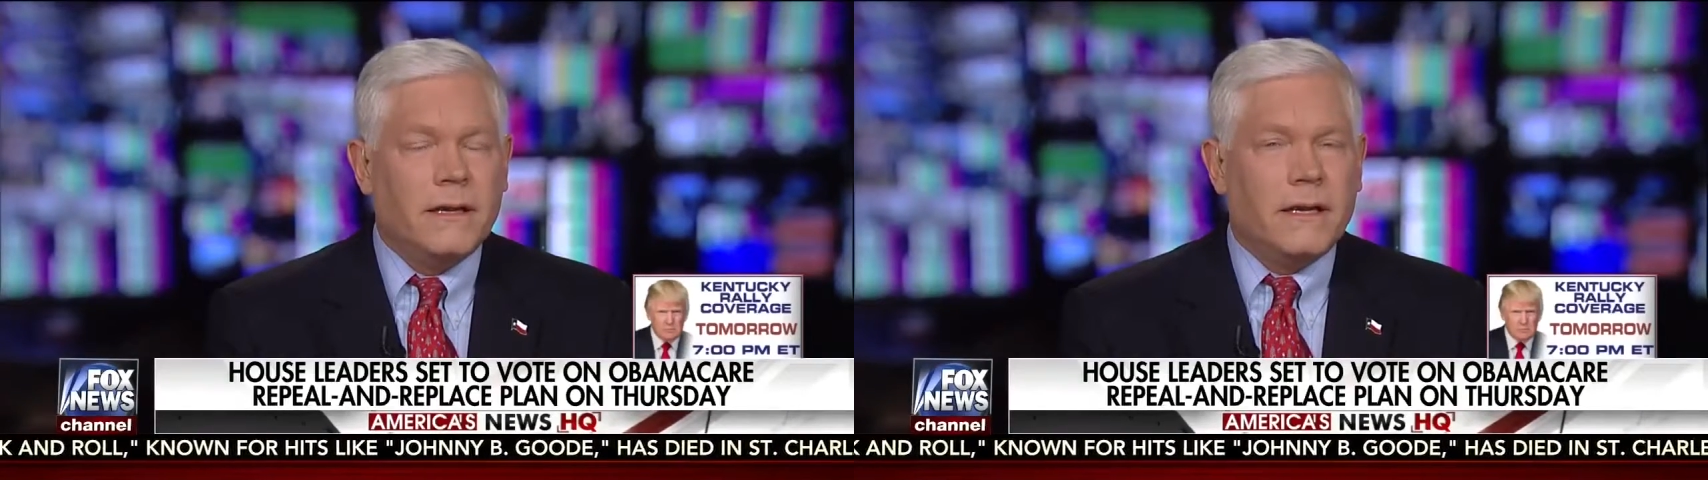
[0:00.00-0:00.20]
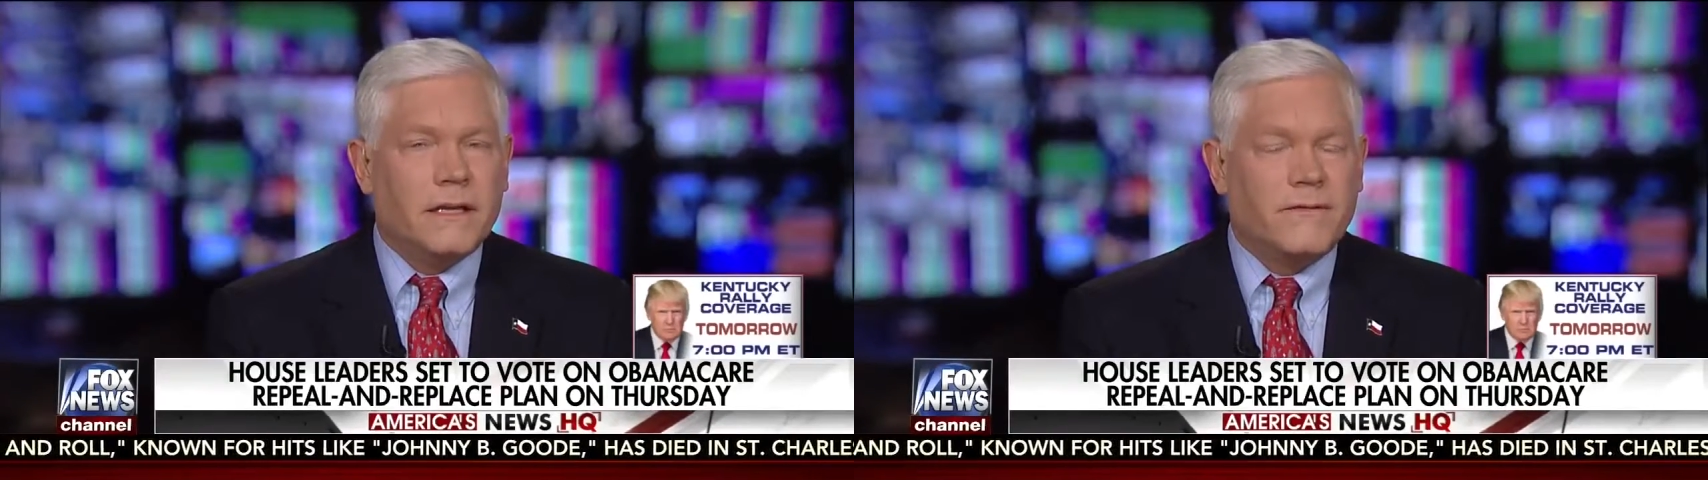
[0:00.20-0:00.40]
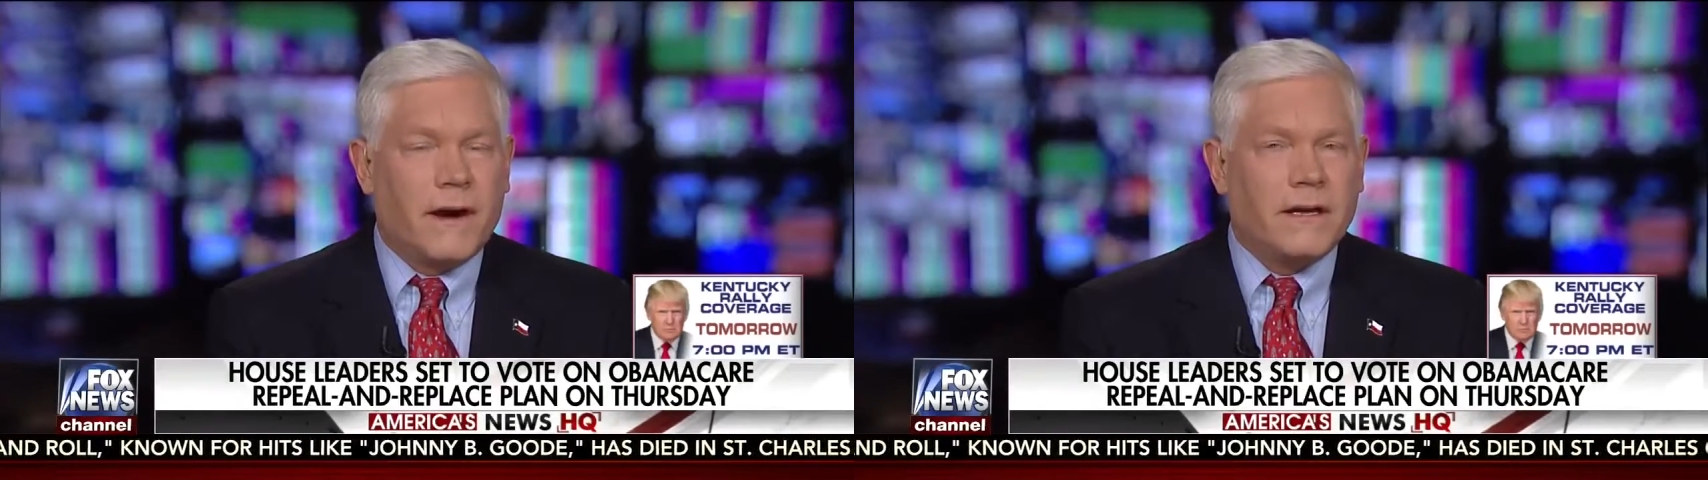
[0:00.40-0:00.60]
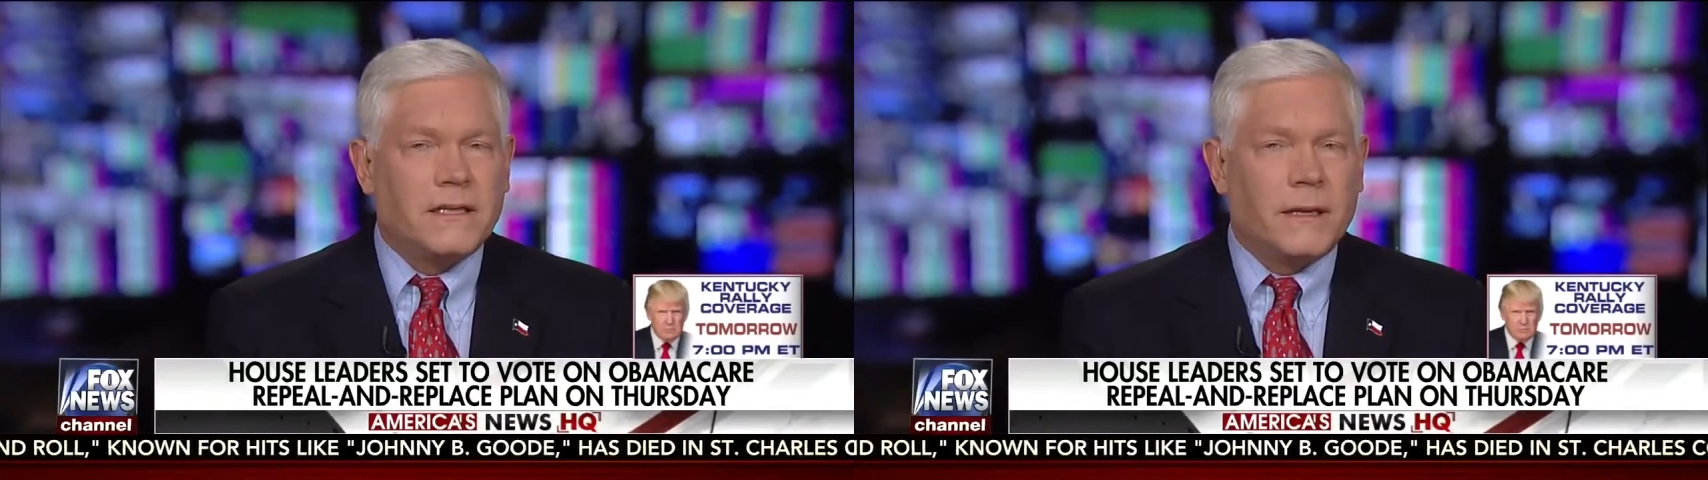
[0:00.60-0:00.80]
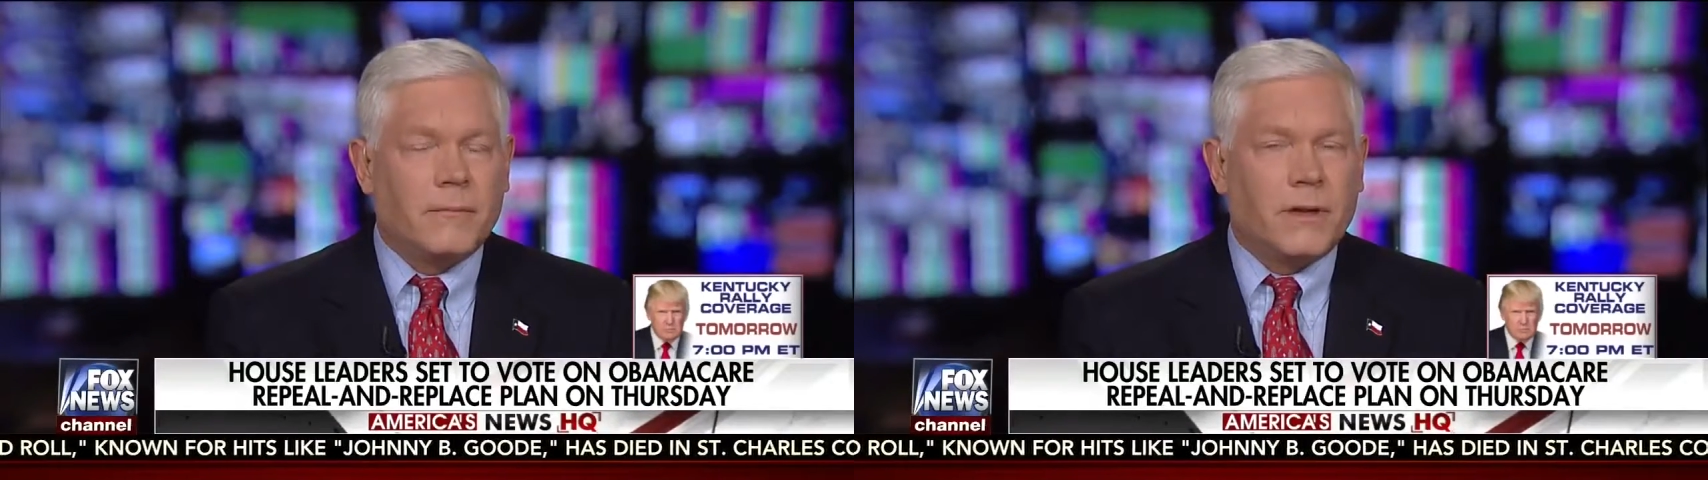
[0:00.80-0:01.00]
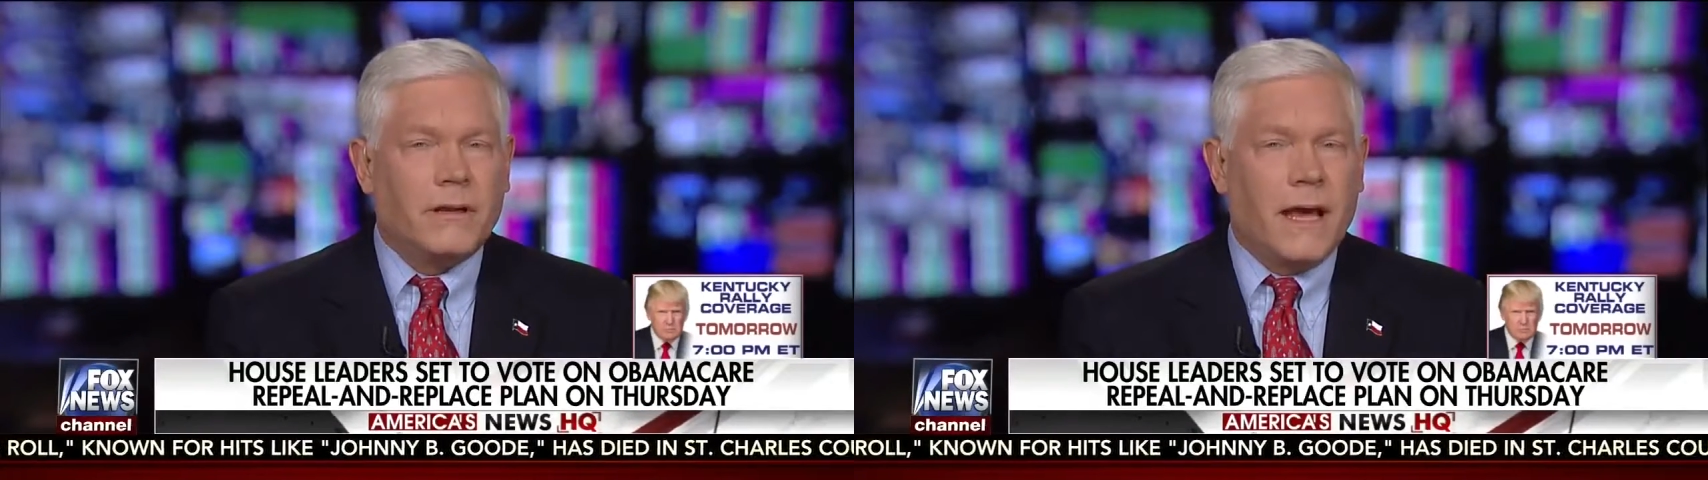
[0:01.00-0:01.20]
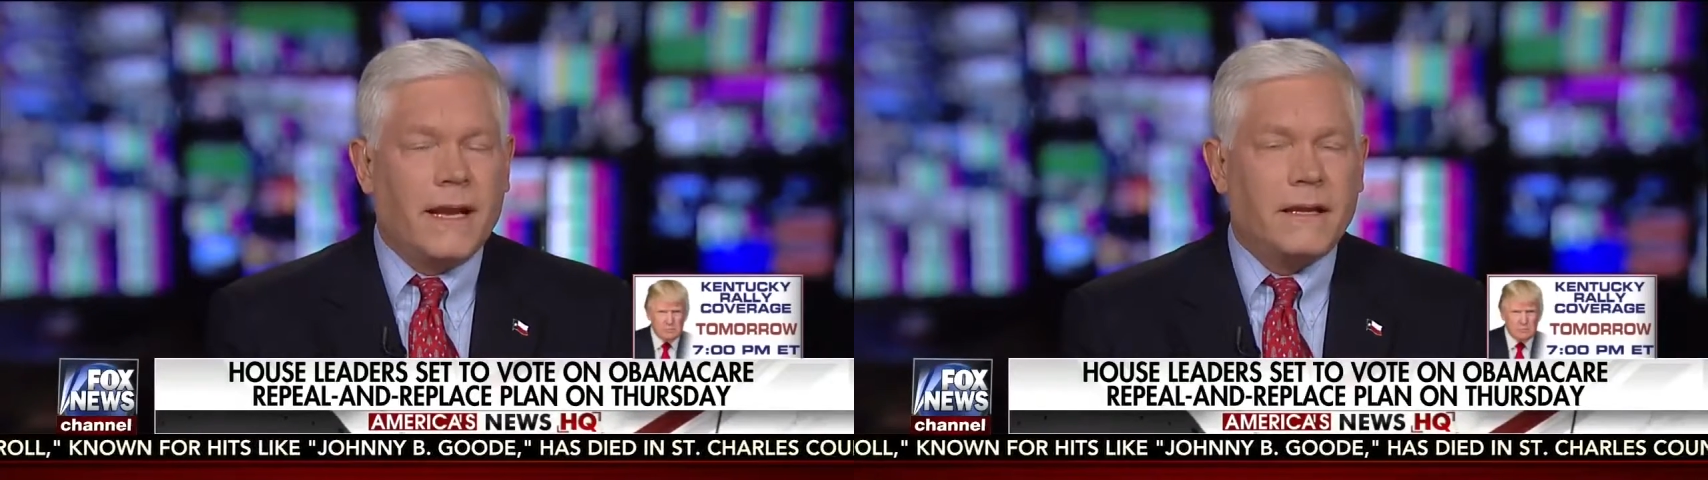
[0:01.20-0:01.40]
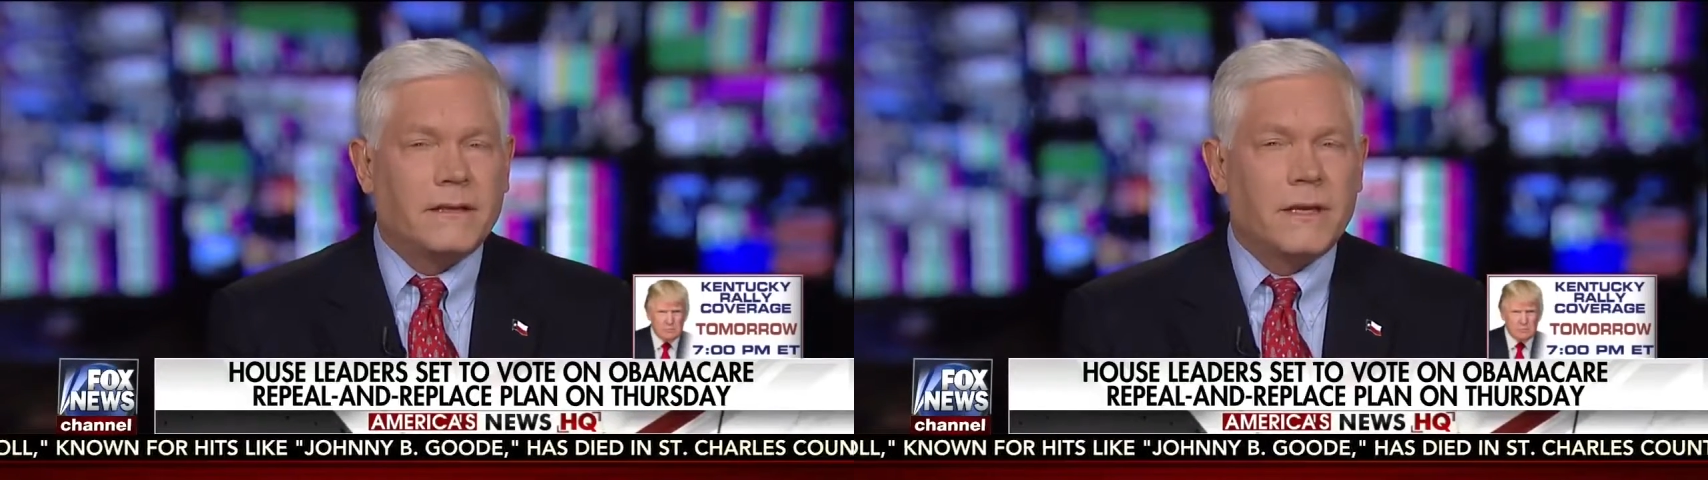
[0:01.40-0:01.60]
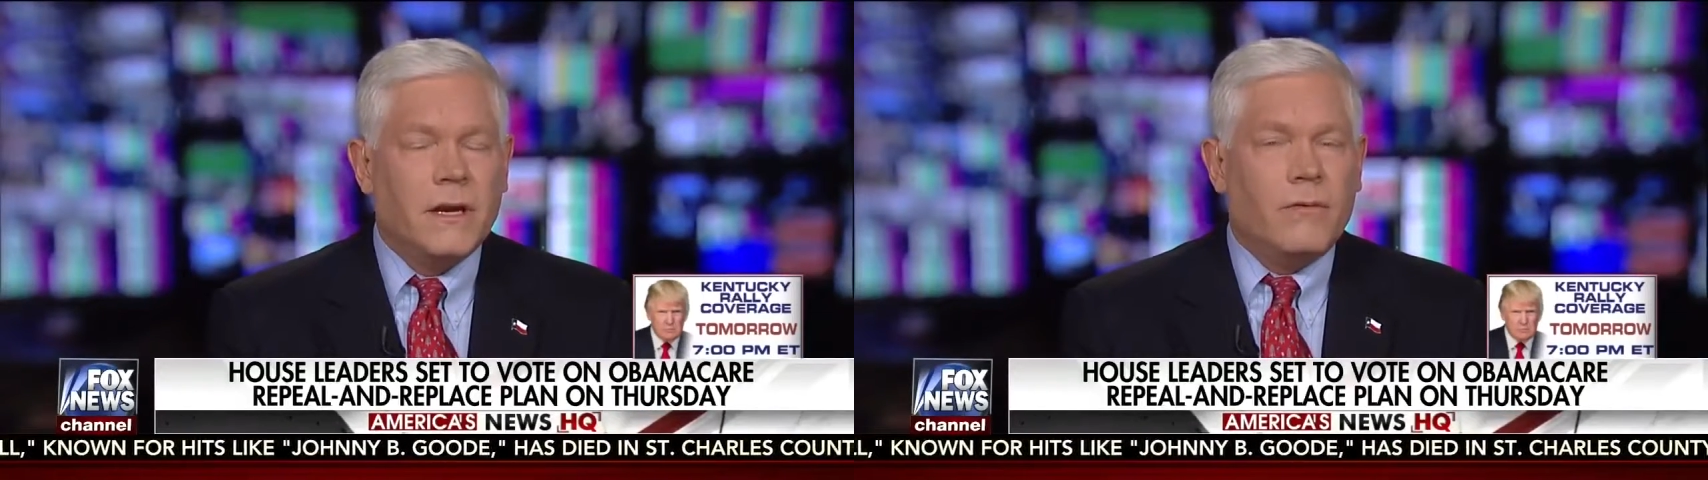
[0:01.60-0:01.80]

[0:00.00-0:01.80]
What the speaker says: is very simple, and that is